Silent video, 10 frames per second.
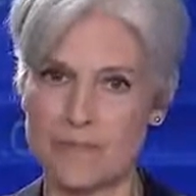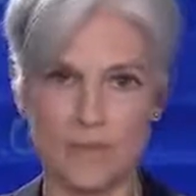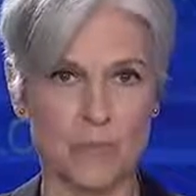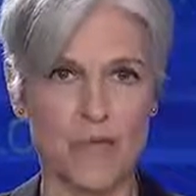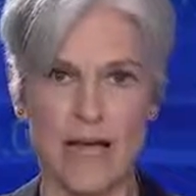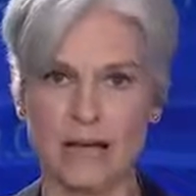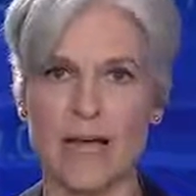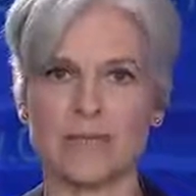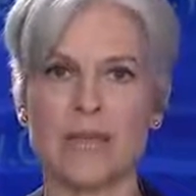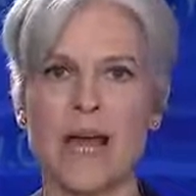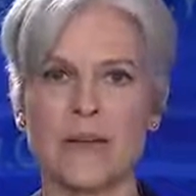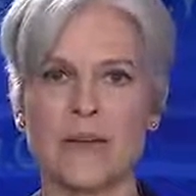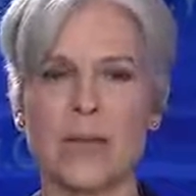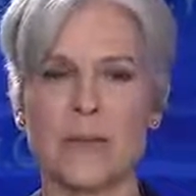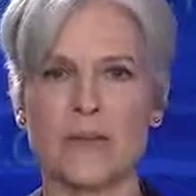the Black Lives Matter
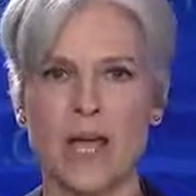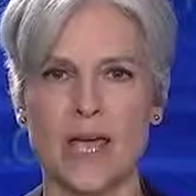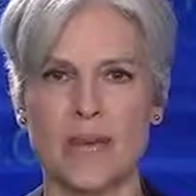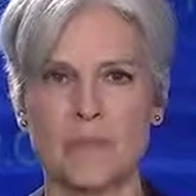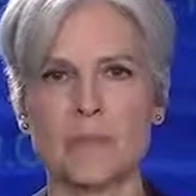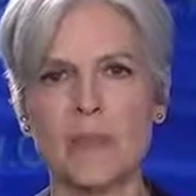campaign,